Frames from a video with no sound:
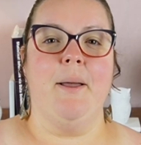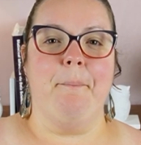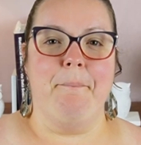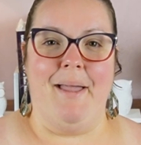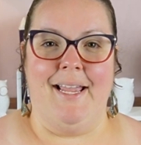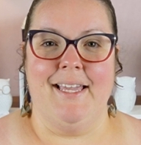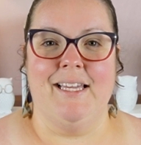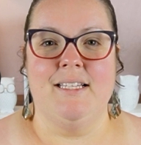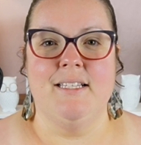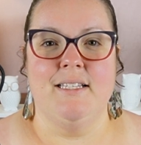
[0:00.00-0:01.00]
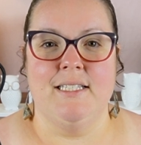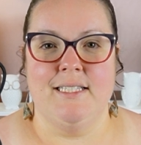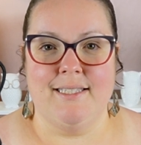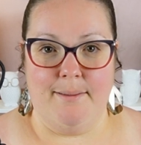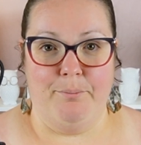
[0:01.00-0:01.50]
Make it
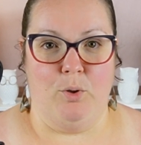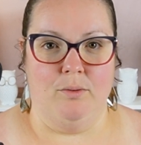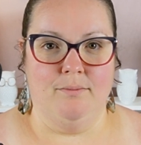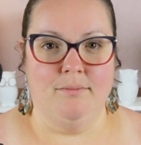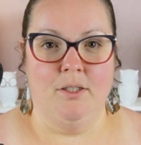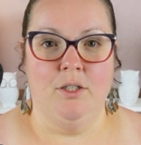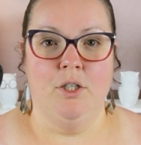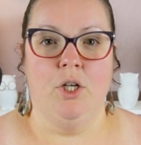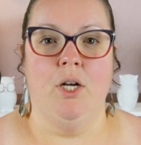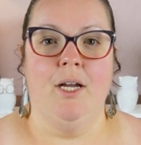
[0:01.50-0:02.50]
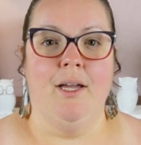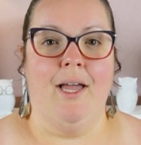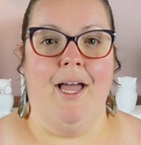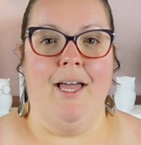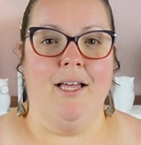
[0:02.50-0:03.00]
simple.
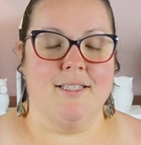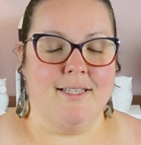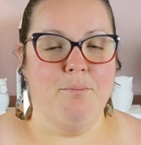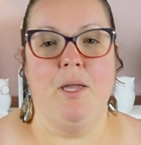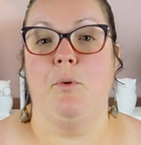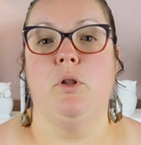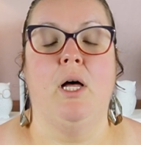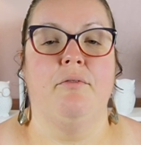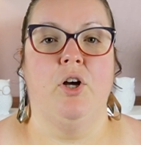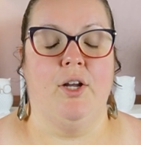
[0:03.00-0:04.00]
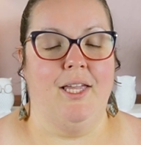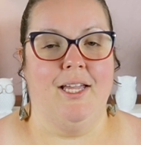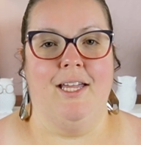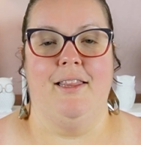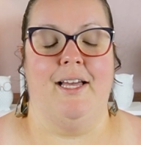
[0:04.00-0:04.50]
Some people love
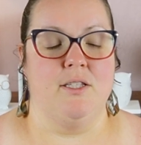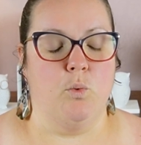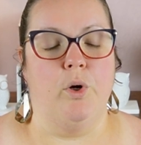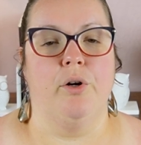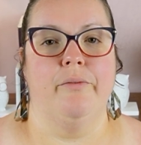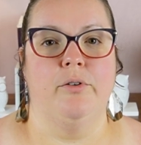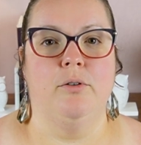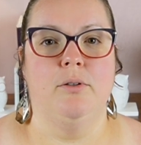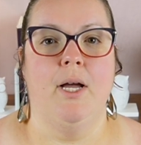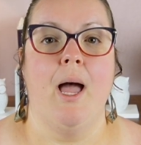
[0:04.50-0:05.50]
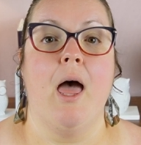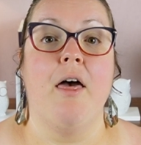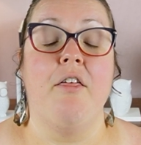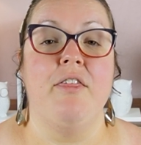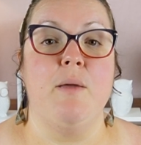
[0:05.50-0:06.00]
cooking, and that's wonderful
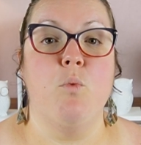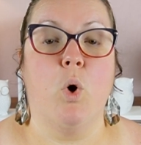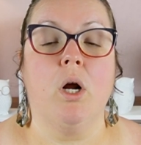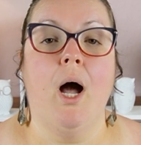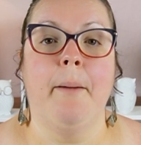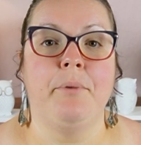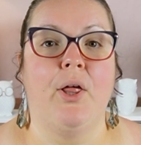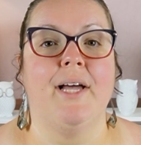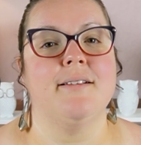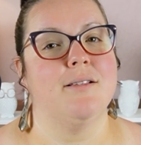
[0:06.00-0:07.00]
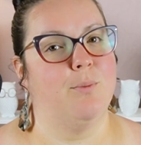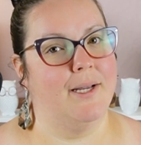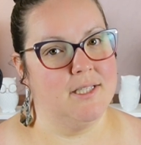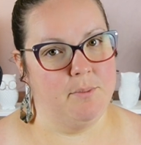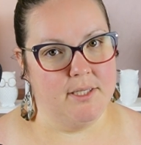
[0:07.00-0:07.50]
the more complex the
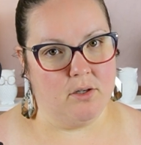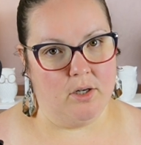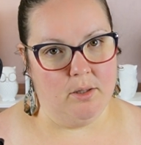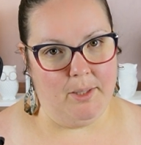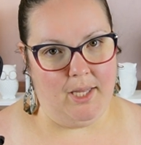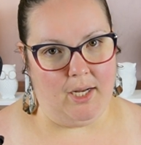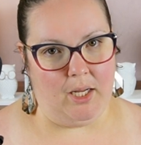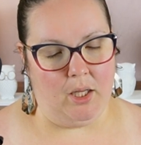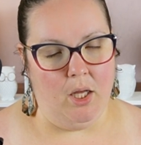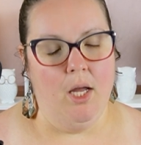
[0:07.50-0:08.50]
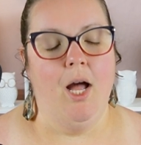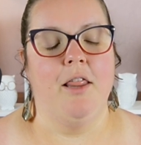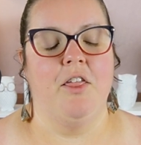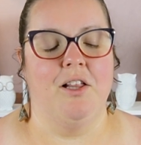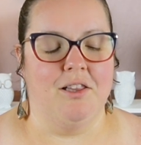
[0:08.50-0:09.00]
recipes are in the beginning,
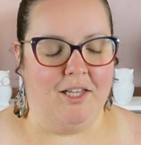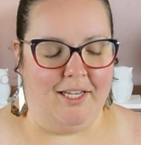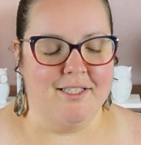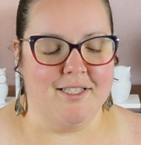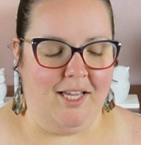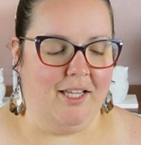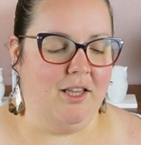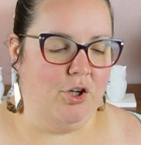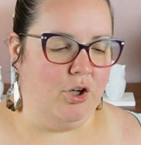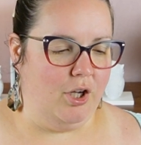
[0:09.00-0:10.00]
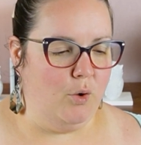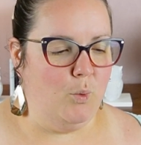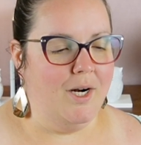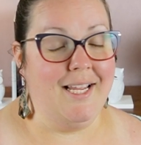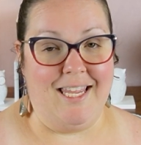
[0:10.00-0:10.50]
the less likely you're going to
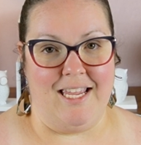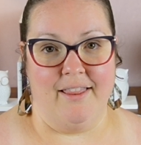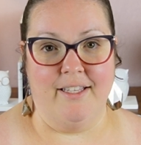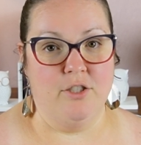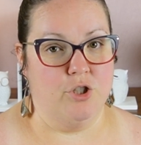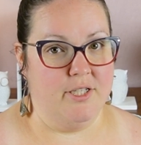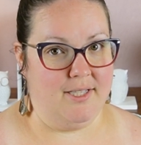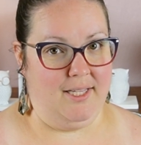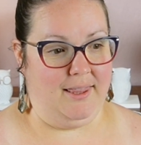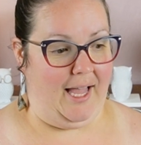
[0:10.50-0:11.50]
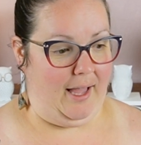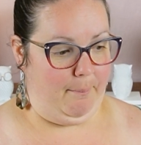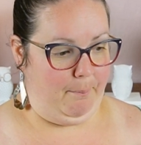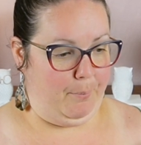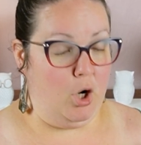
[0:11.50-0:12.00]
want to eat unless you're just like that
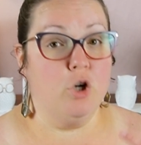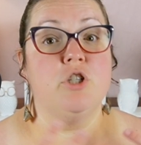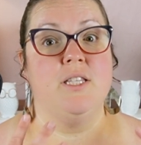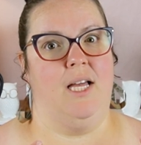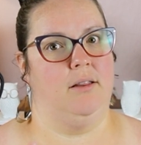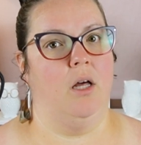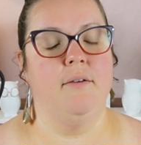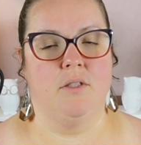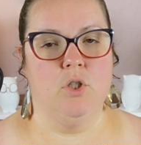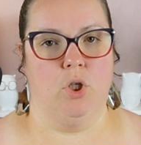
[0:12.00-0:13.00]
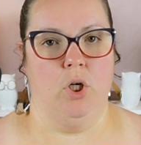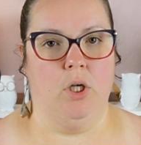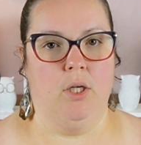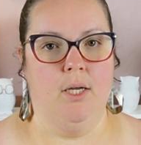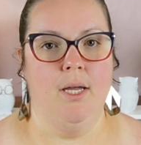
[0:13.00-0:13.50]
person that loves to cook.